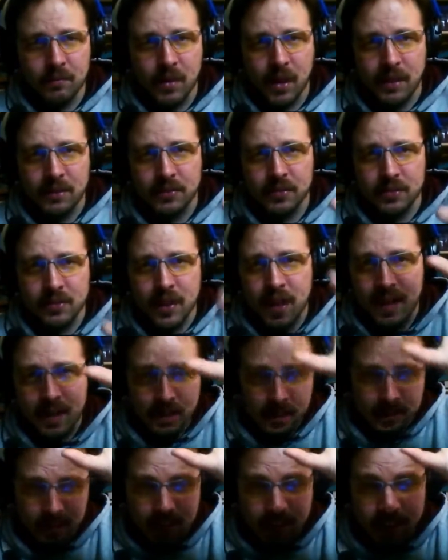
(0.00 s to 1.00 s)
God's
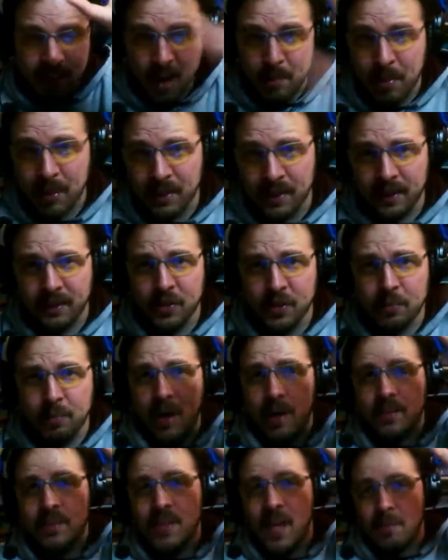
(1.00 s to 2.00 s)
Lieutenant in that particular
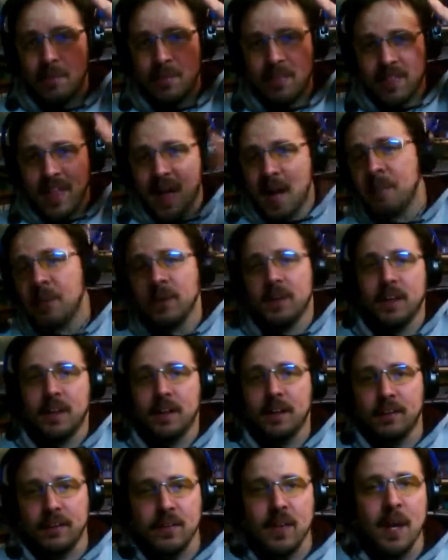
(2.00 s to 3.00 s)
spot on top of that
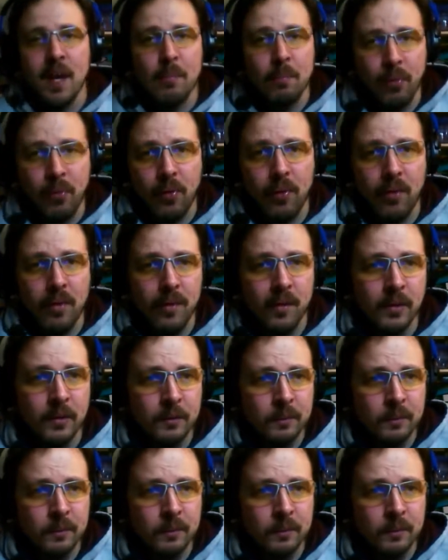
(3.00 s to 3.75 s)
particular temple,